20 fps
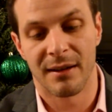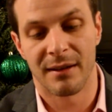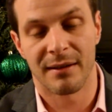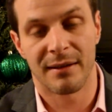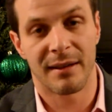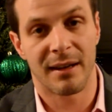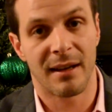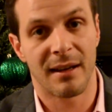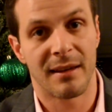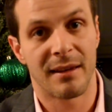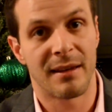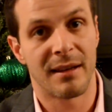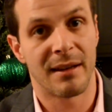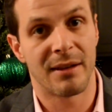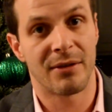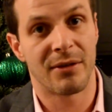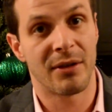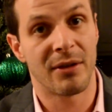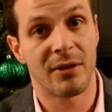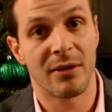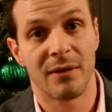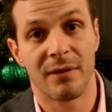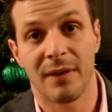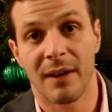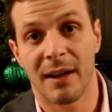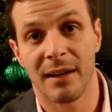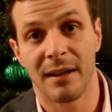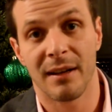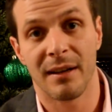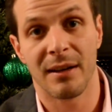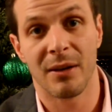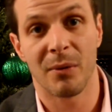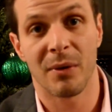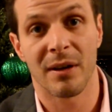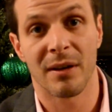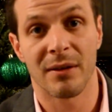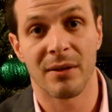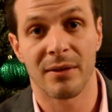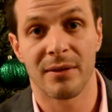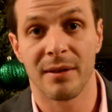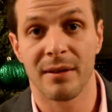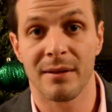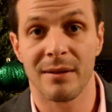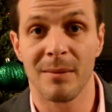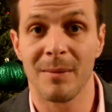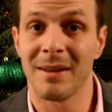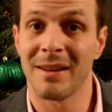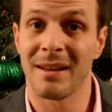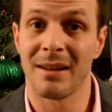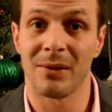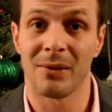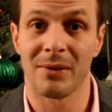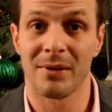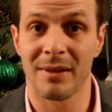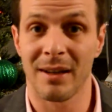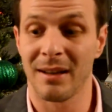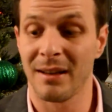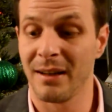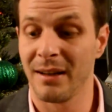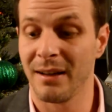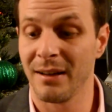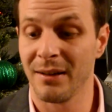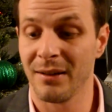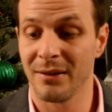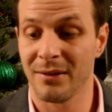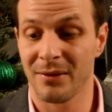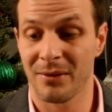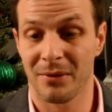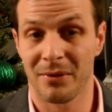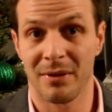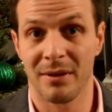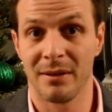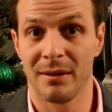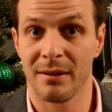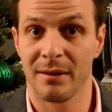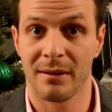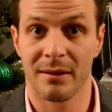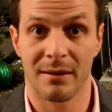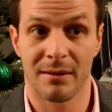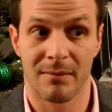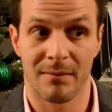said that she couldn't find it anywhere in their system, and they don't sell it here, so she just